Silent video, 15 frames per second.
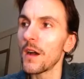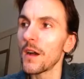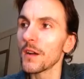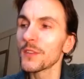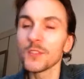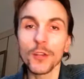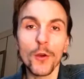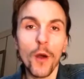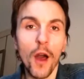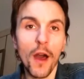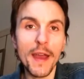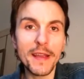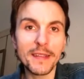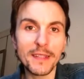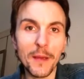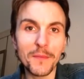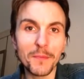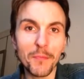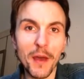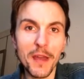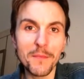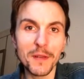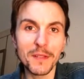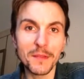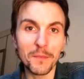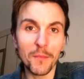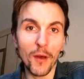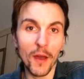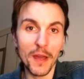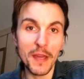So I accept payment
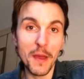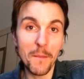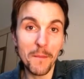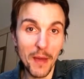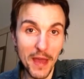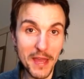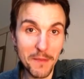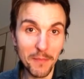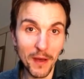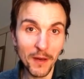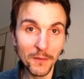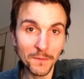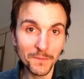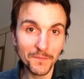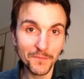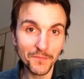by PayPal.